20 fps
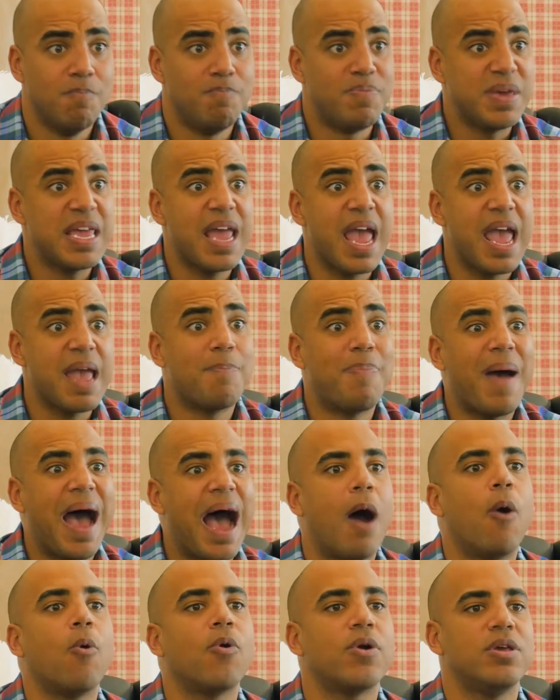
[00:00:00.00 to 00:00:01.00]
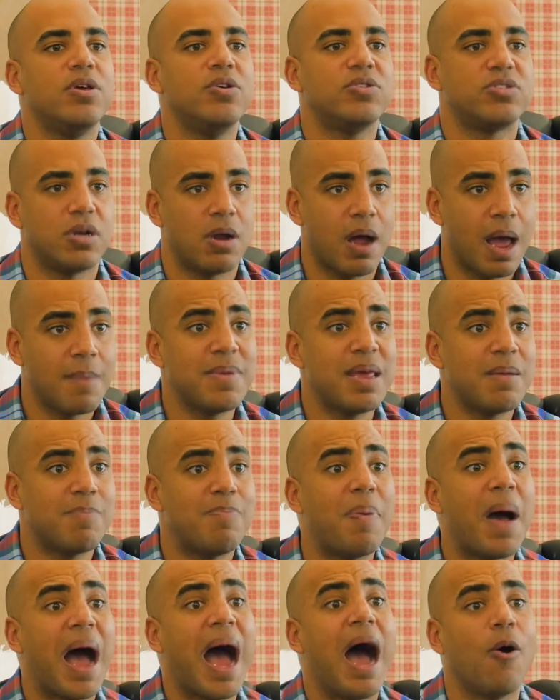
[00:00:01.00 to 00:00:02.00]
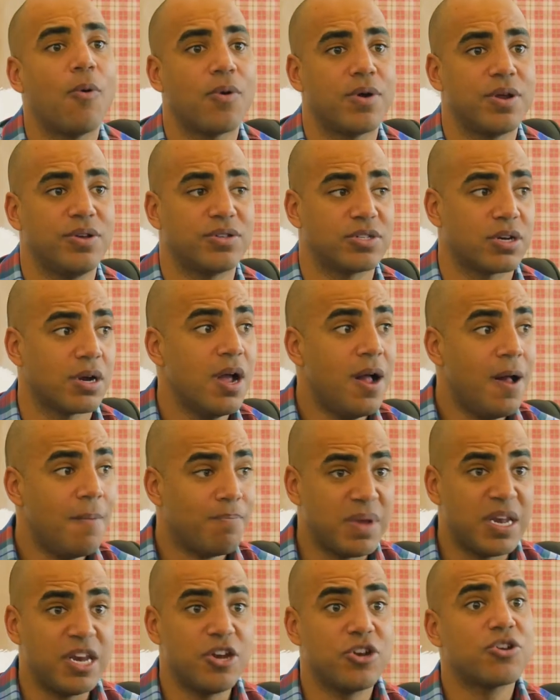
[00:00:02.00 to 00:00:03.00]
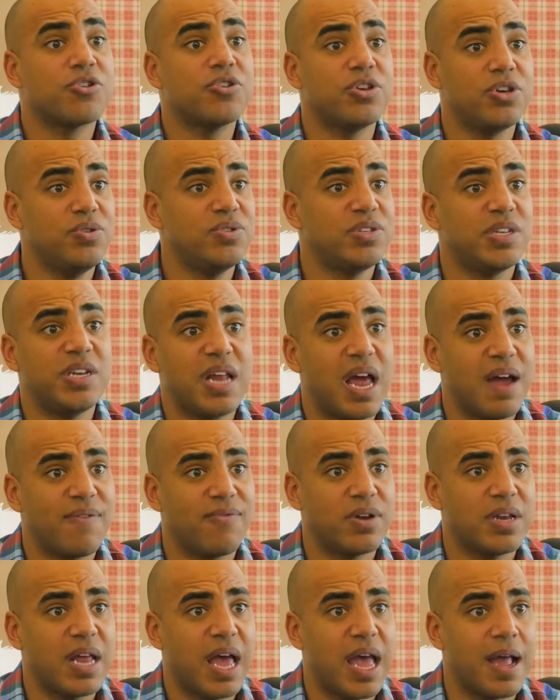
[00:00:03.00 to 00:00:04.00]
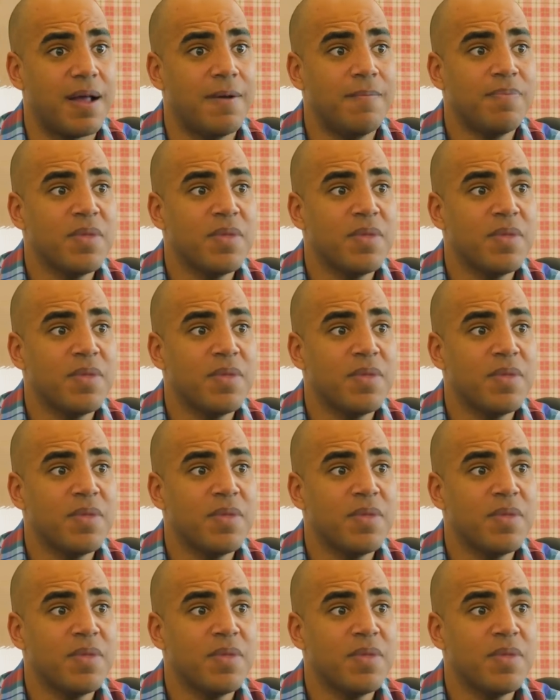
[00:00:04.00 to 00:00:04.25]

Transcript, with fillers: Be a power user, and I mean power user, meaning you're using it every day.